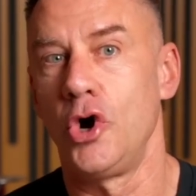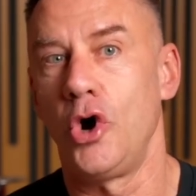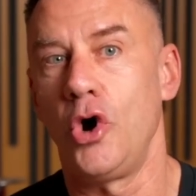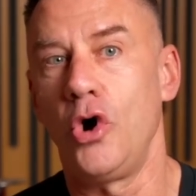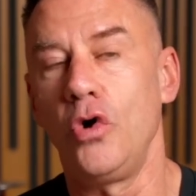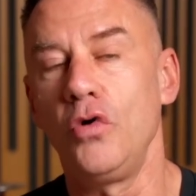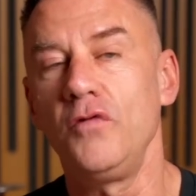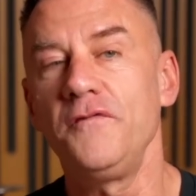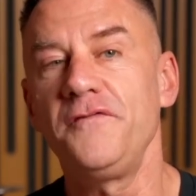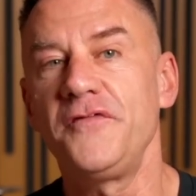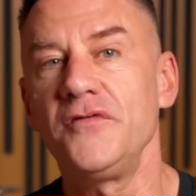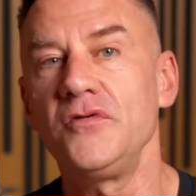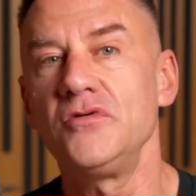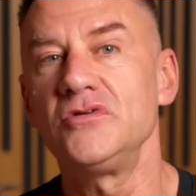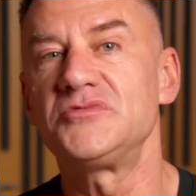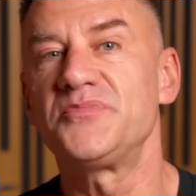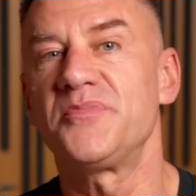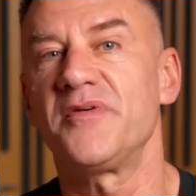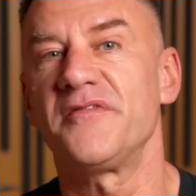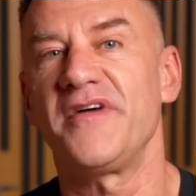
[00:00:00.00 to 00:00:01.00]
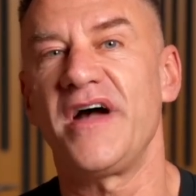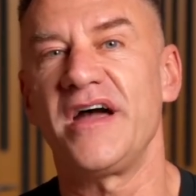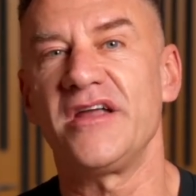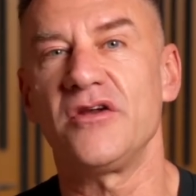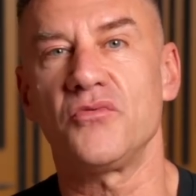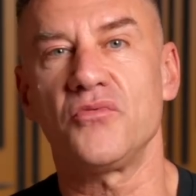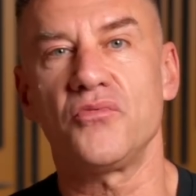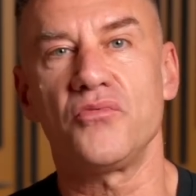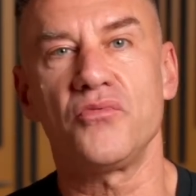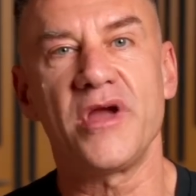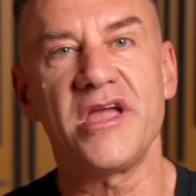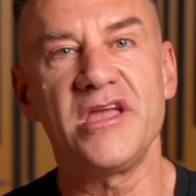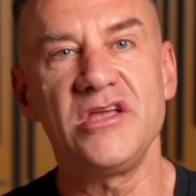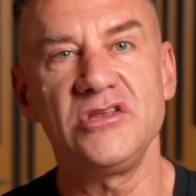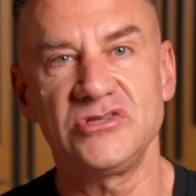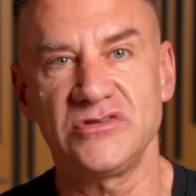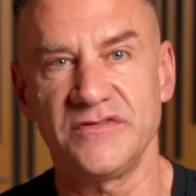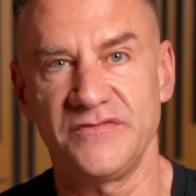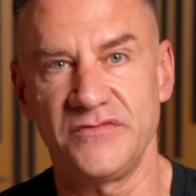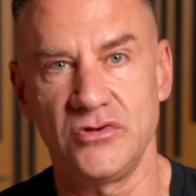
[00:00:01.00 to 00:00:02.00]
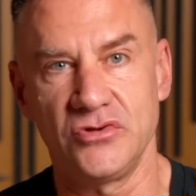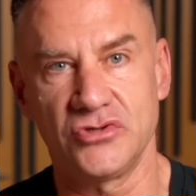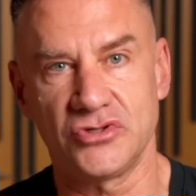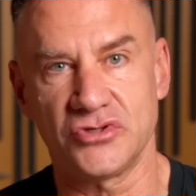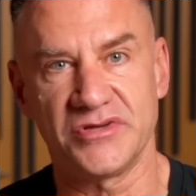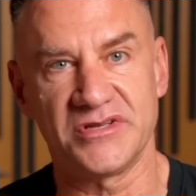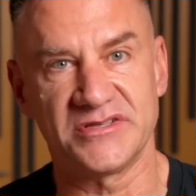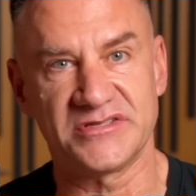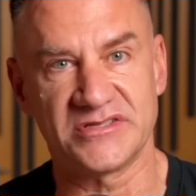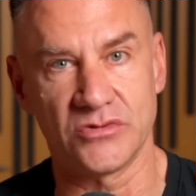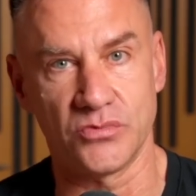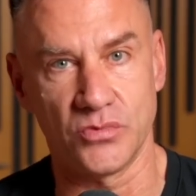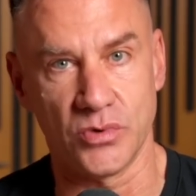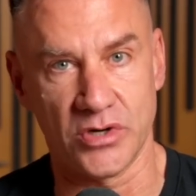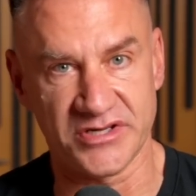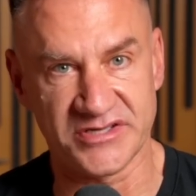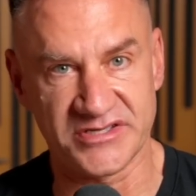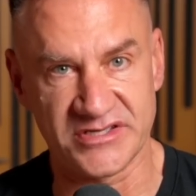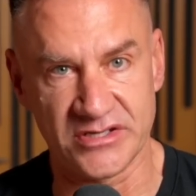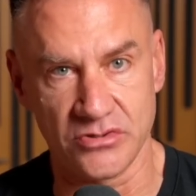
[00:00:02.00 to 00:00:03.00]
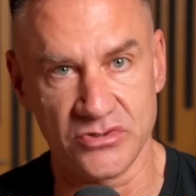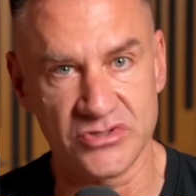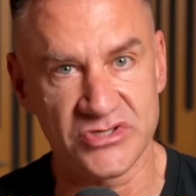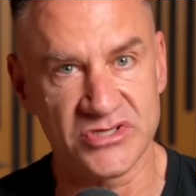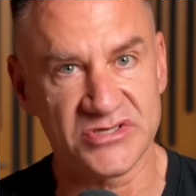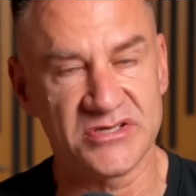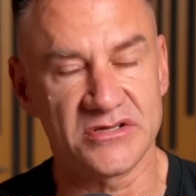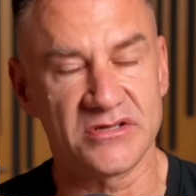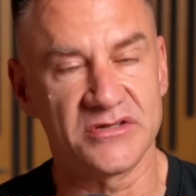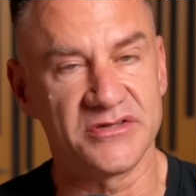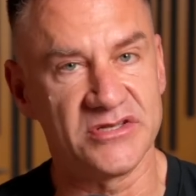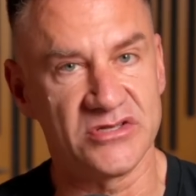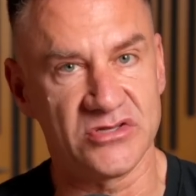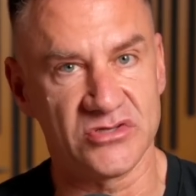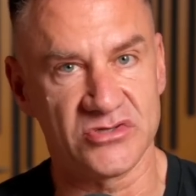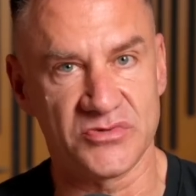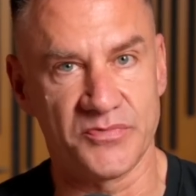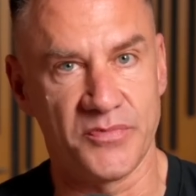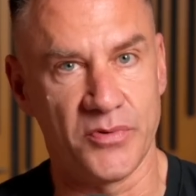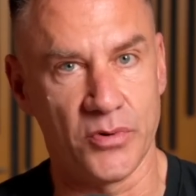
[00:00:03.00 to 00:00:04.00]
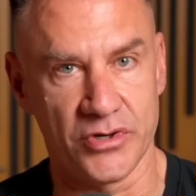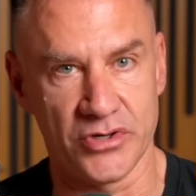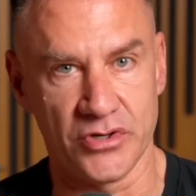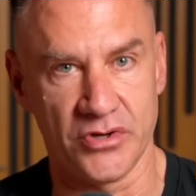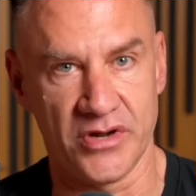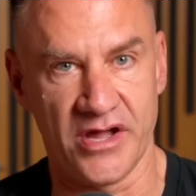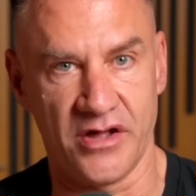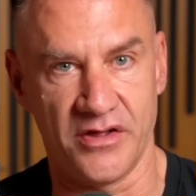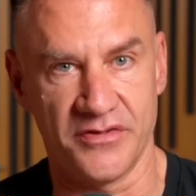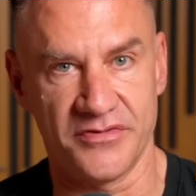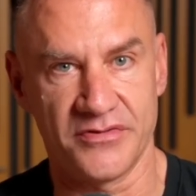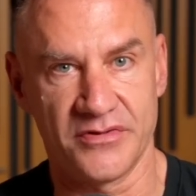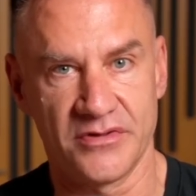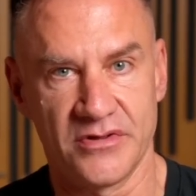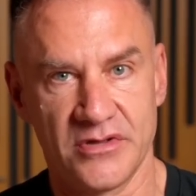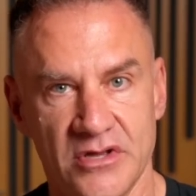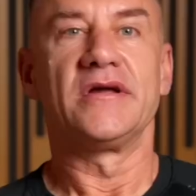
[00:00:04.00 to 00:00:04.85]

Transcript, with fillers: Whole foods provide a range of nutrients that work synergistically to support your health.